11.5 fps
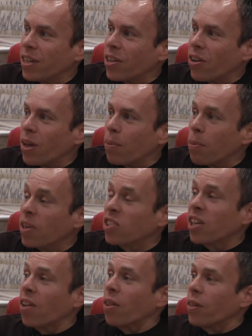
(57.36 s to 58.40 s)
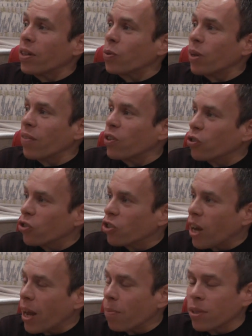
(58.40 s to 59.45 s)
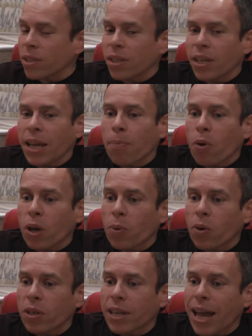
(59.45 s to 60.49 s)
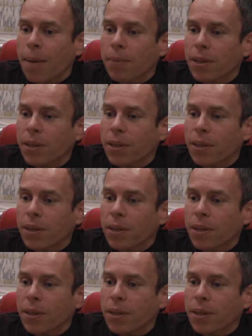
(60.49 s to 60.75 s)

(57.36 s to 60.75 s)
Indeed I am, amongst other things. We'll have a good chat. But yeah, Pocket Warwick's an app